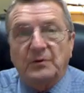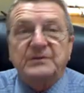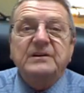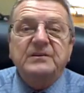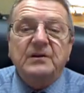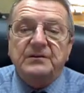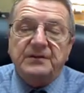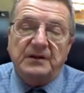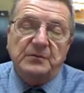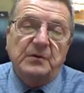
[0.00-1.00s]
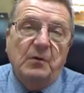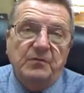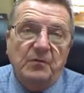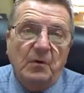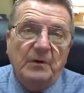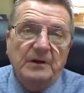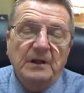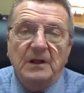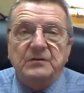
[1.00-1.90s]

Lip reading: more details as we go forward.